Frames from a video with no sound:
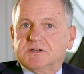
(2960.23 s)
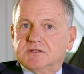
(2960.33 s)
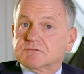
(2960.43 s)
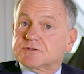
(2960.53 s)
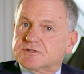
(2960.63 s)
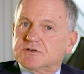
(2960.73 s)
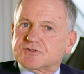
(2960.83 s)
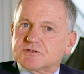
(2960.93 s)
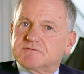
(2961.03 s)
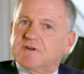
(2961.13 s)
the research
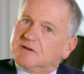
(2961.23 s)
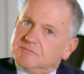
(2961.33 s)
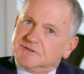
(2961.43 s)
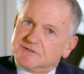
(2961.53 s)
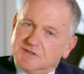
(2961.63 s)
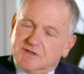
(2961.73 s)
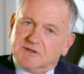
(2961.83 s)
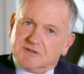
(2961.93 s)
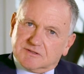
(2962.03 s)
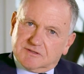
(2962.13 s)
and development
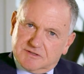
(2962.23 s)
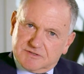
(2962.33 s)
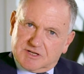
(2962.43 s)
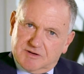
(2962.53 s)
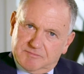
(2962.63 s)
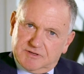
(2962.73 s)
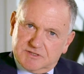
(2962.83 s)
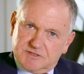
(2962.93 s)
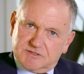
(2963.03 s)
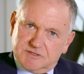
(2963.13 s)
that those
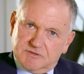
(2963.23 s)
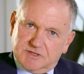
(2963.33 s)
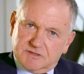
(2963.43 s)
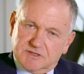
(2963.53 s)
companies are doing.